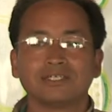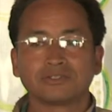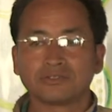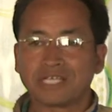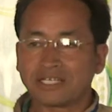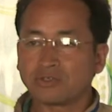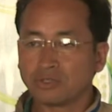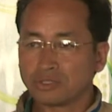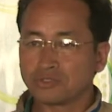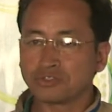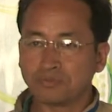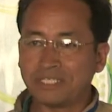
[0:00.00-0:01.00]
So that
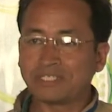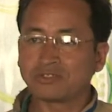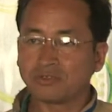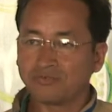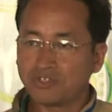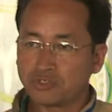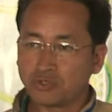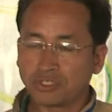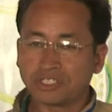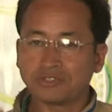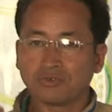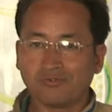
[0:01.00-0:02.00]
also speaks of the
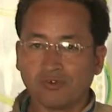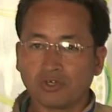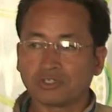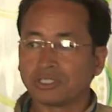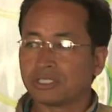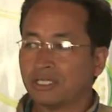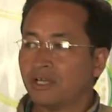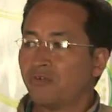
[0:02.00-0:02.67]
shortage of water,